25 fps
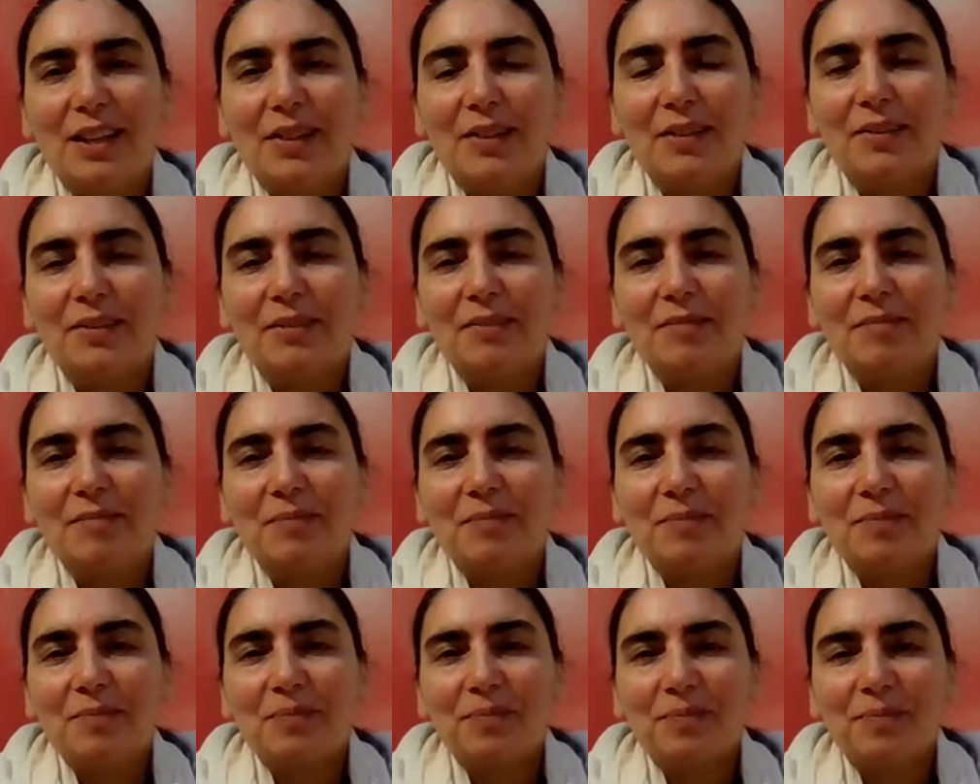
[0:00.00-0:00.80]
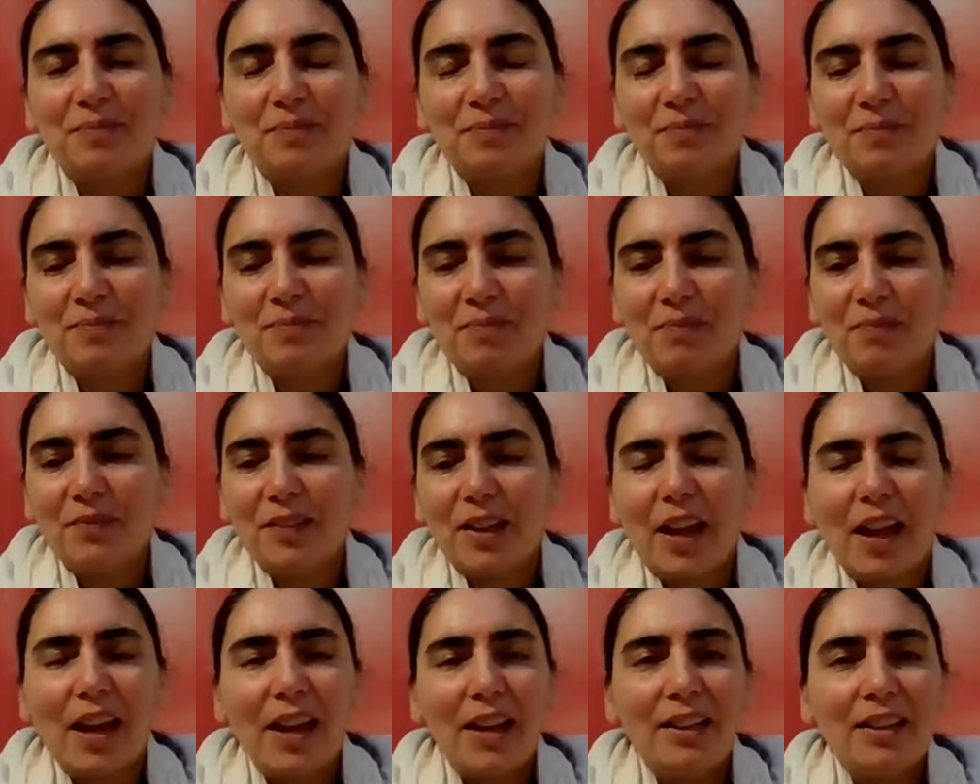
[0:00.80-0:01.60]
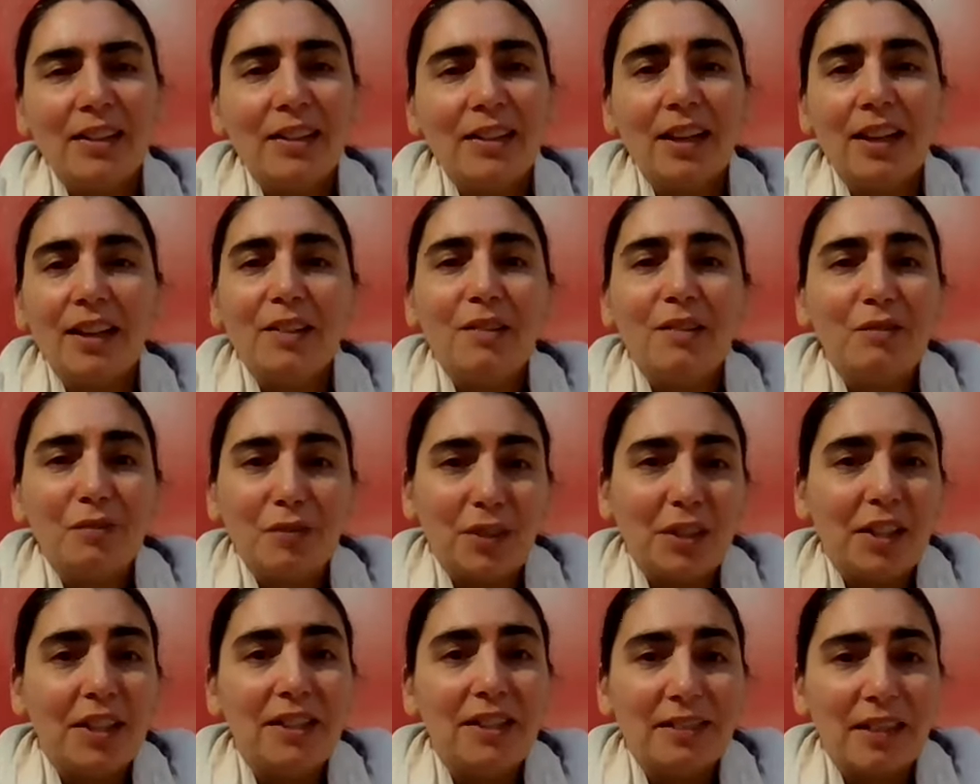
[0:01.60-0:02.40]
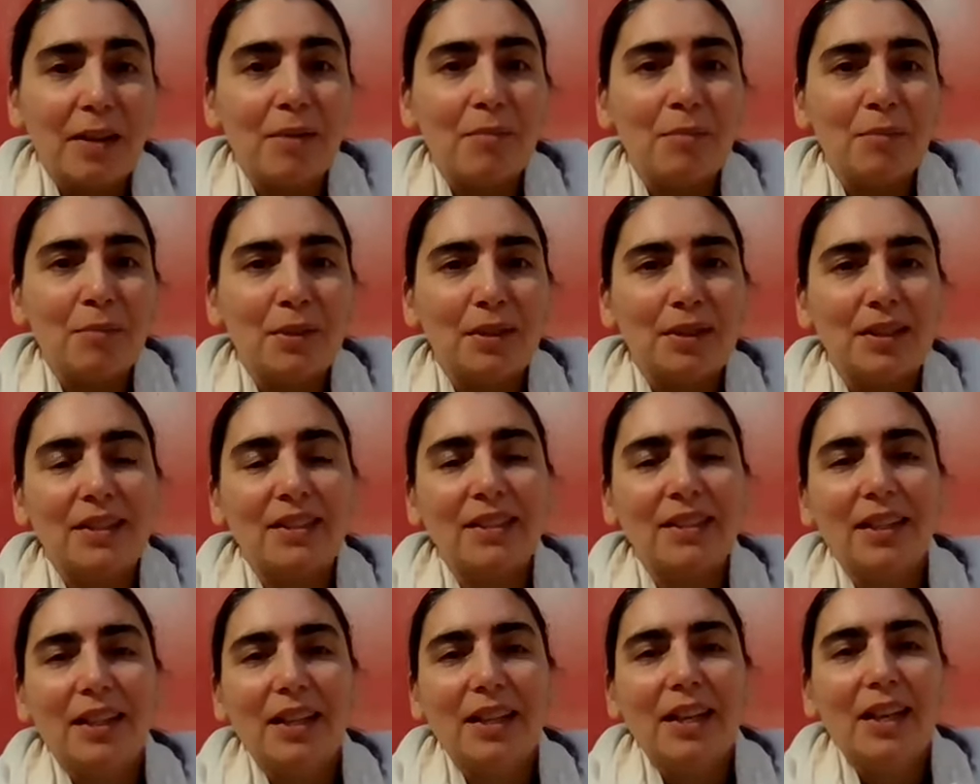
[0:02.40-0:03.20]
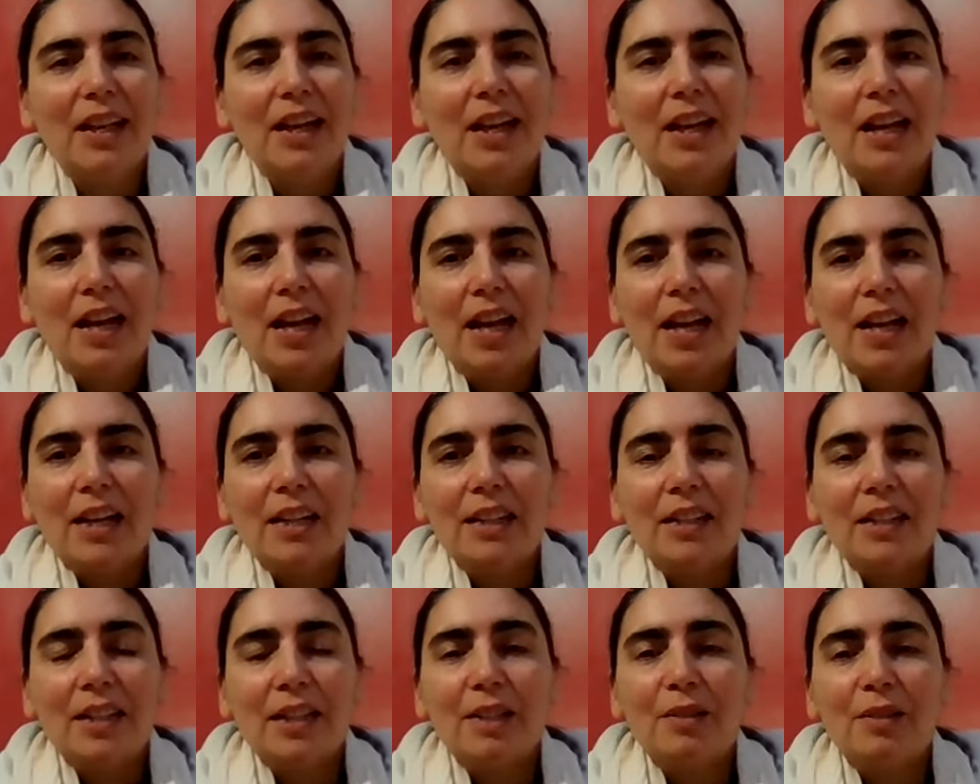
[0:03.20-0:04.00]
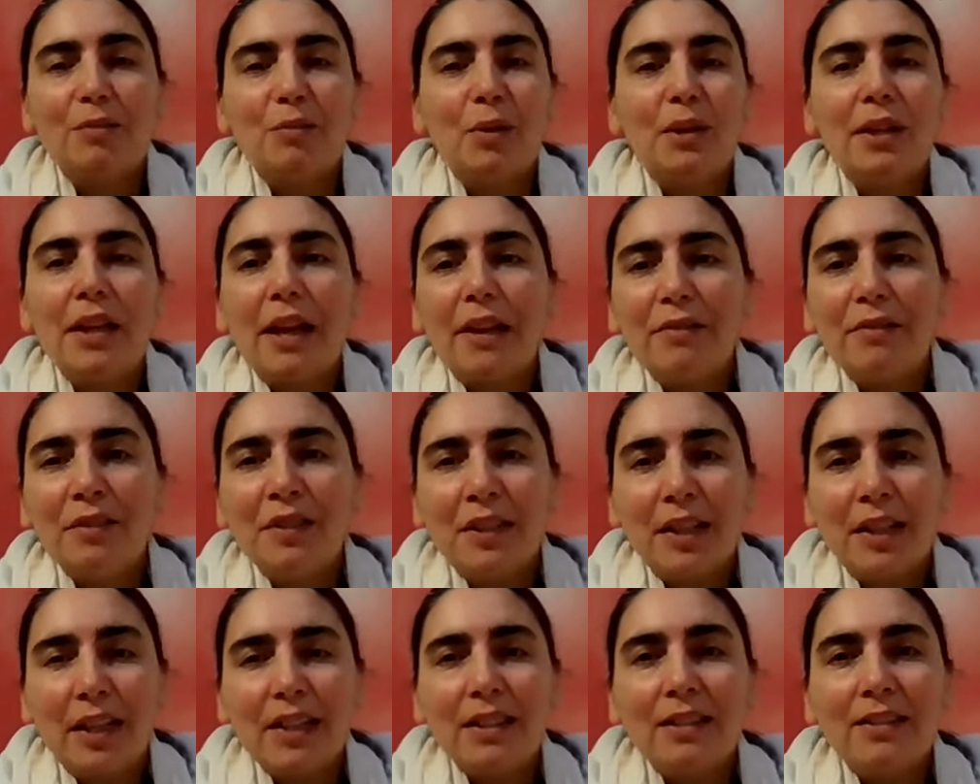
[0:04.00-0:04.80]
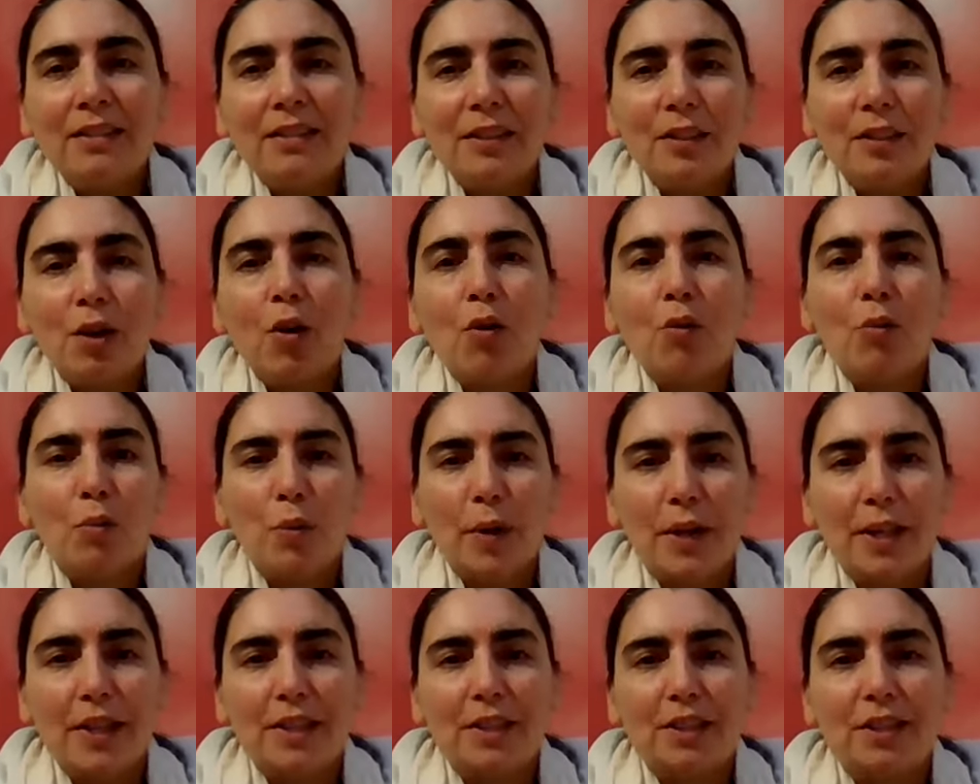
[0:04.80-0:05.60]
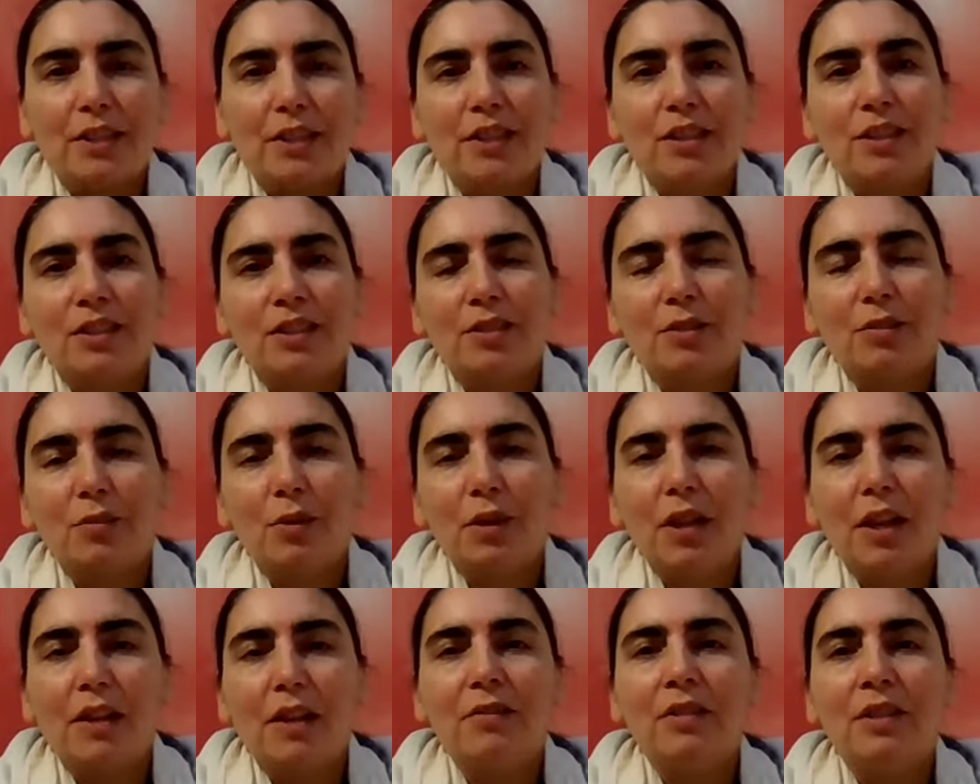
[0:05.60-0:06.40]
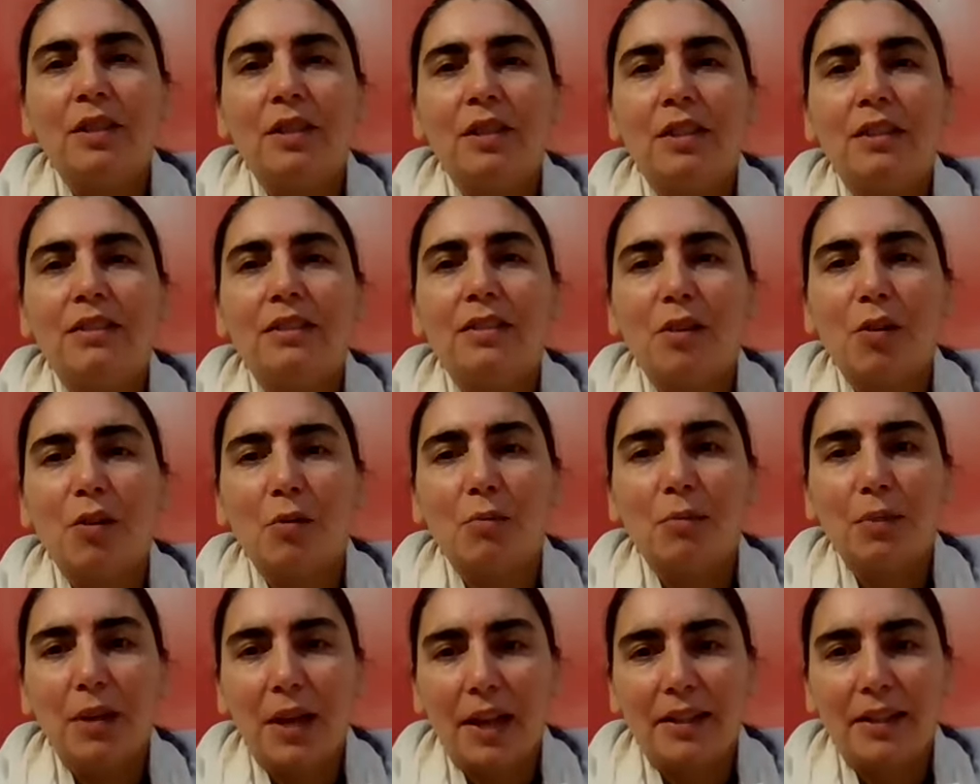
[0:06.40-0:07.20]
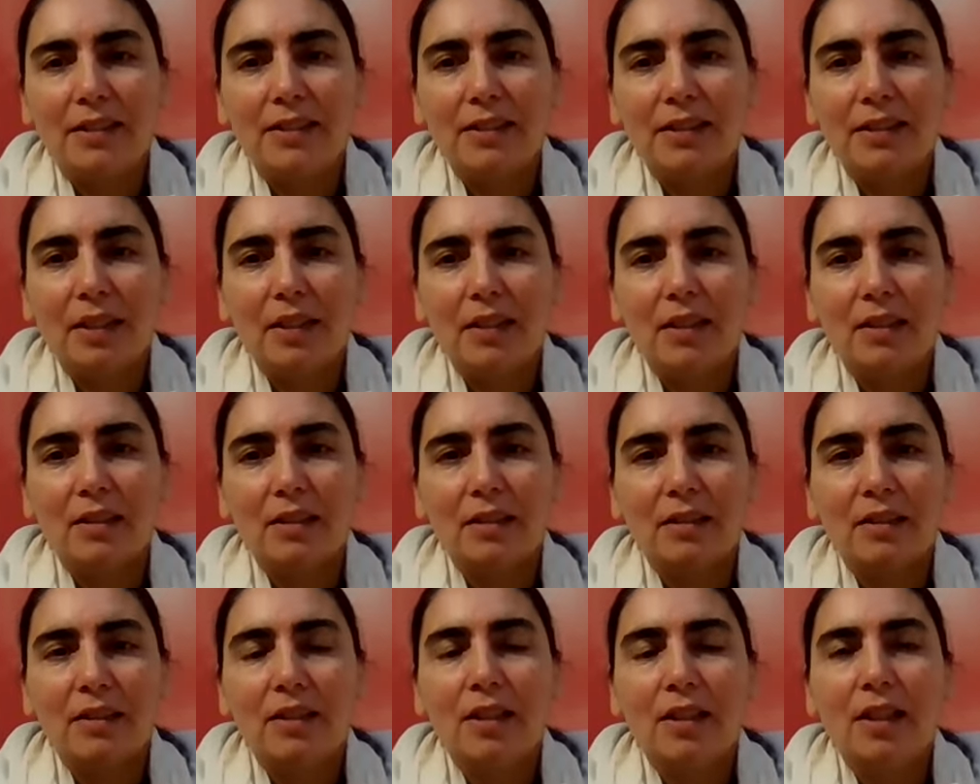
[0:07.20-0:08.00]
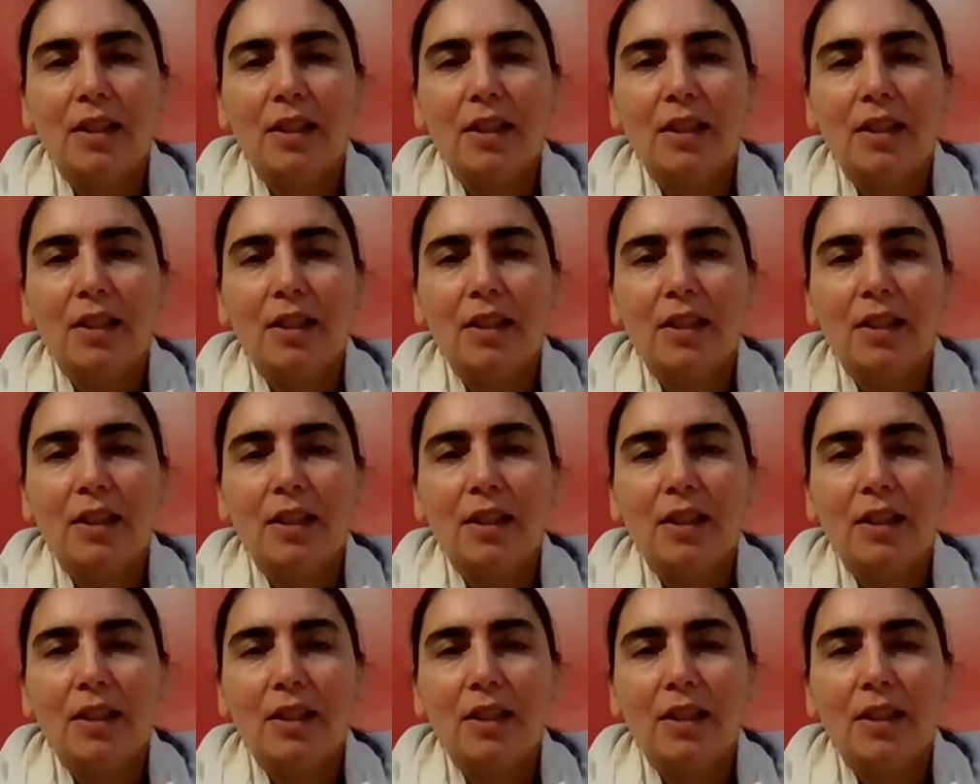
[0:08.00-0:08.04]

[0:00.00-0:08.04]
you know. And for example, and whatever is your wish, whatever is your blessing,